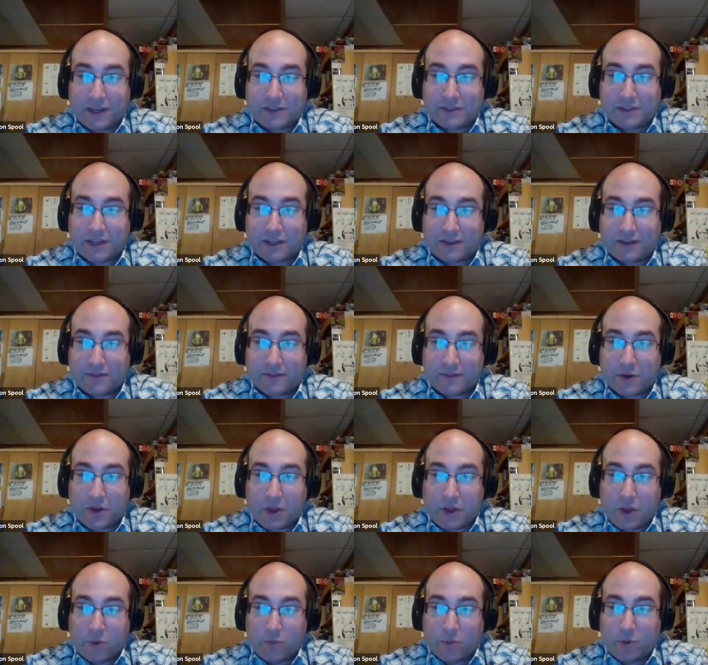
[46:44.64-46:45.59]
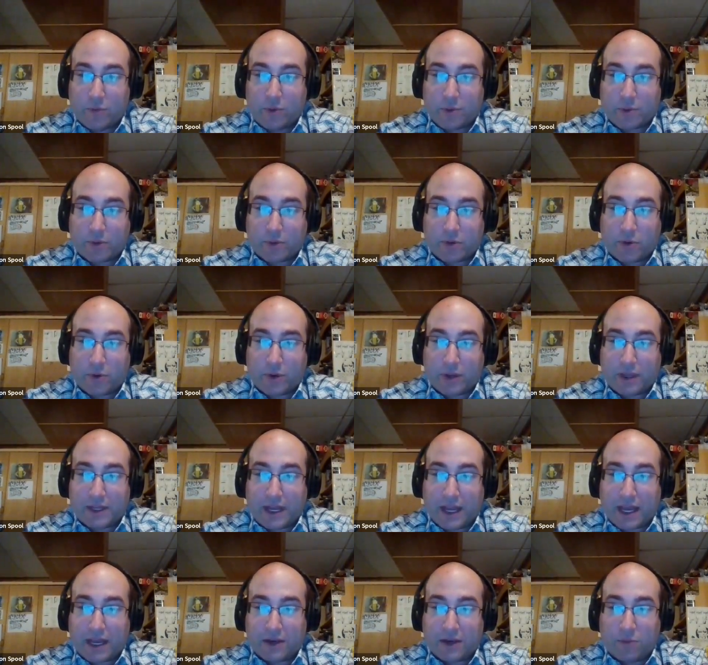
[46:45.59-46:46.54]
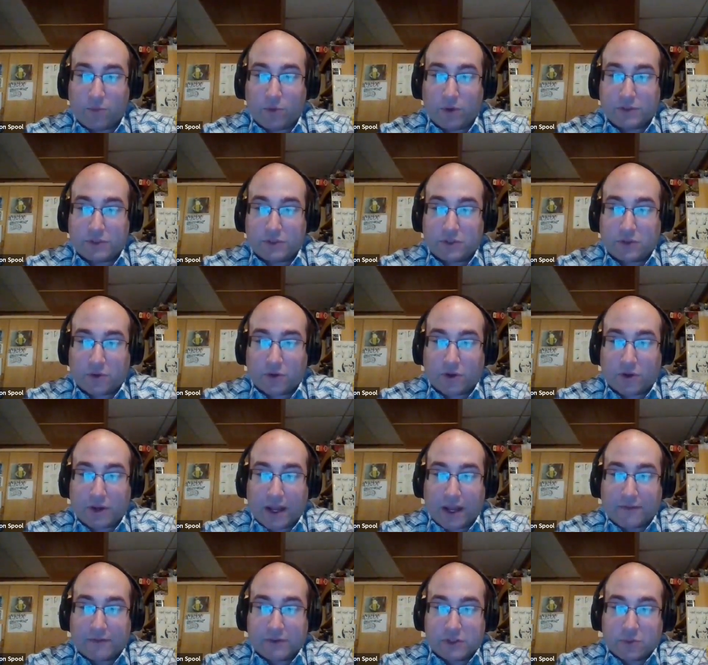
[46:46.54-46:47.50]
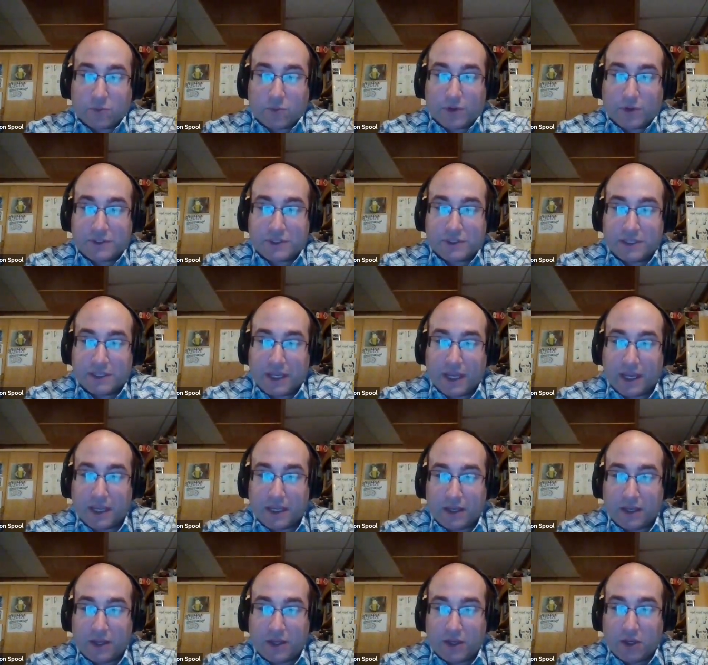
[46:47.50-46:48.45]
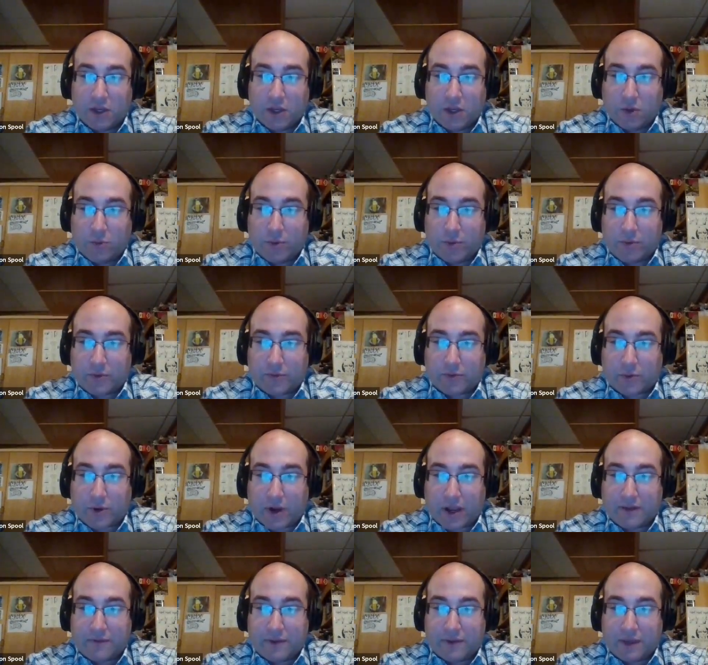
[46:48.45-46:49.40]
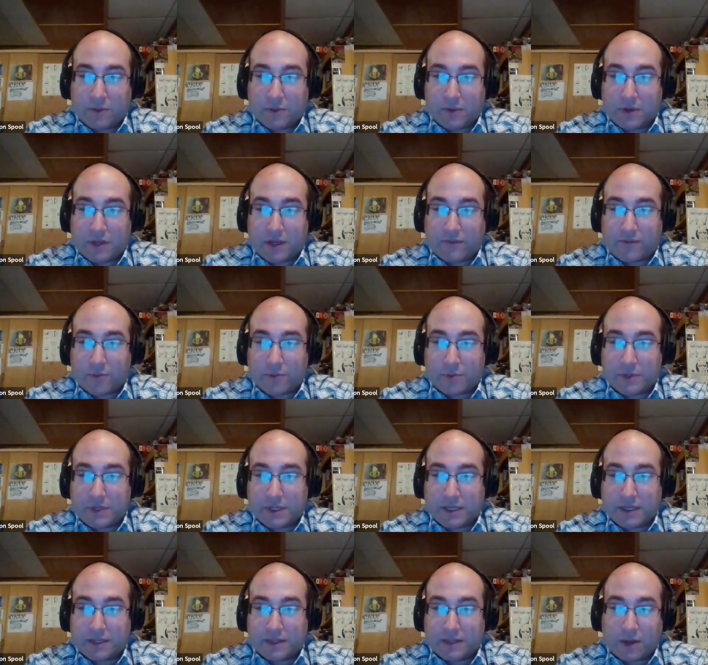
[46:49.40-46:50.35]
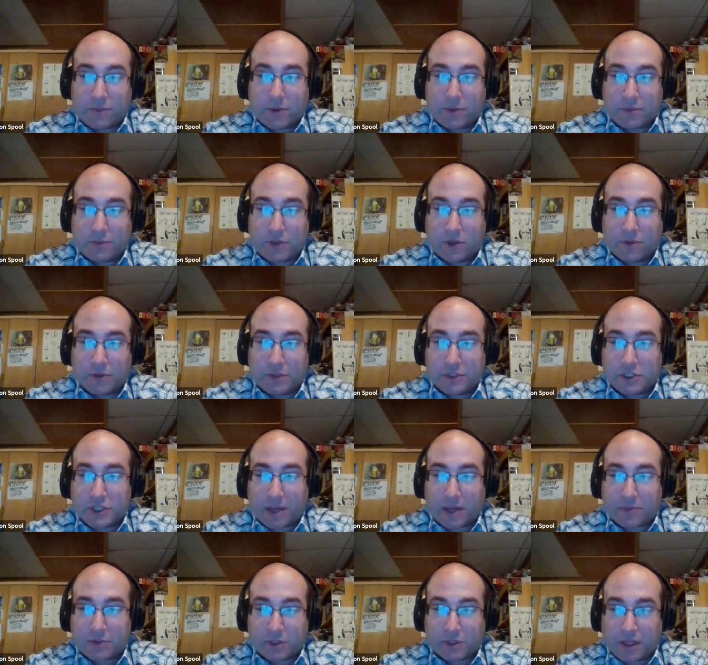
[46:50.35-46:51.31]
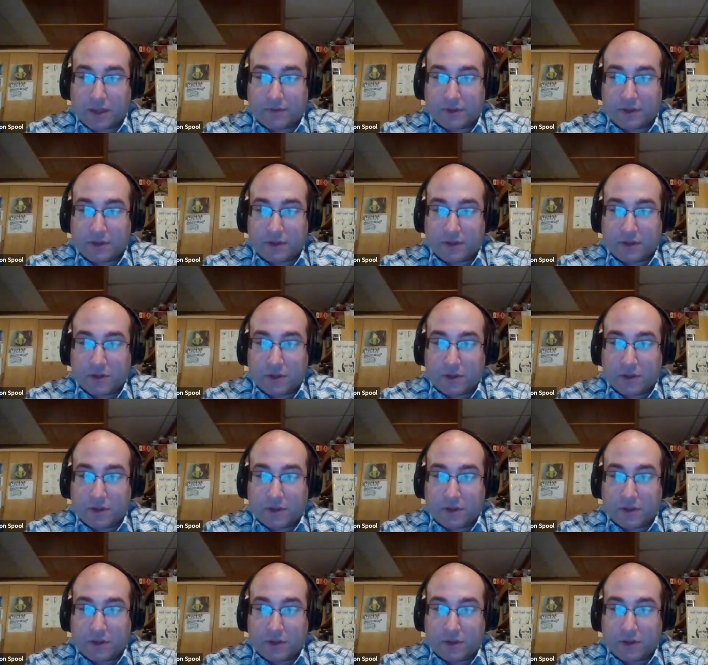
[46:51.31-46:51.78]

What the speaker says: executive editor. When we were growing and adding one store on average once a day, we were thriving and would never predicted that we would go into chapter 11.